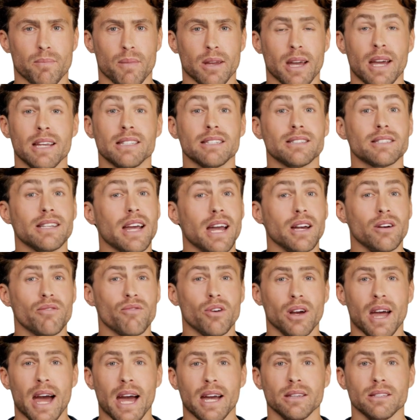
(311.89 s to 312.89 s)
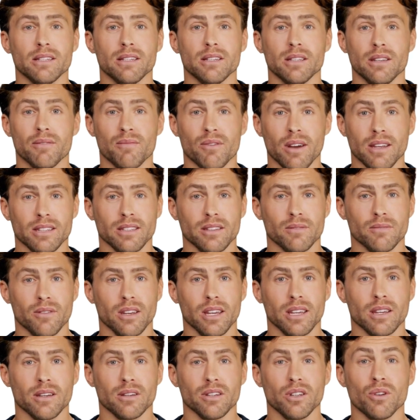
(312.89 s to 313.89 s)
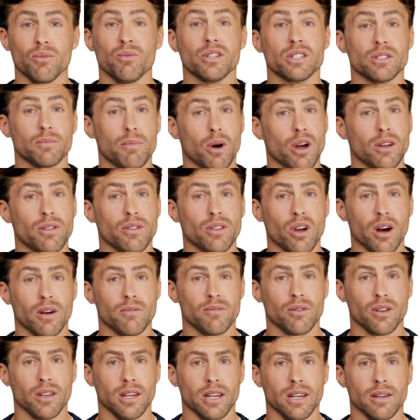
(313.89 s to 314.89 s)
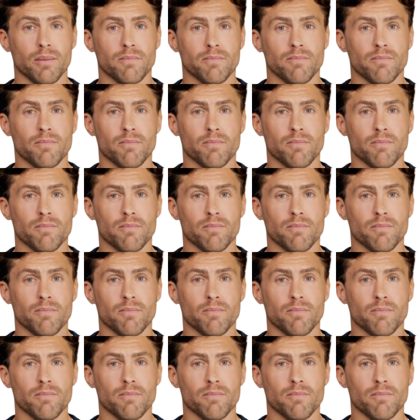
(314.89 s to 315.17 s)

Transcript: Instead of reacting defensively, you respond thoughtfully.